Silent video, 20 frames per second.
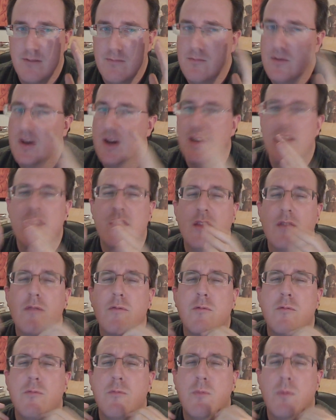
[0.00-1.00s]
What in
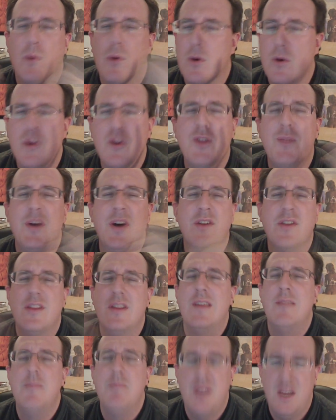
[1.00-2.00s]
the world about
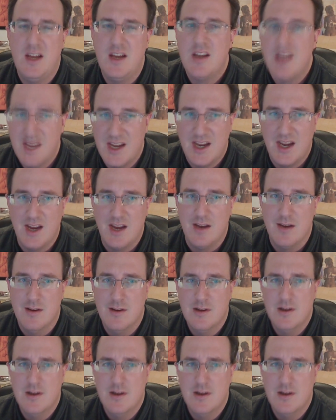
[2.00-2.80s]
them being gay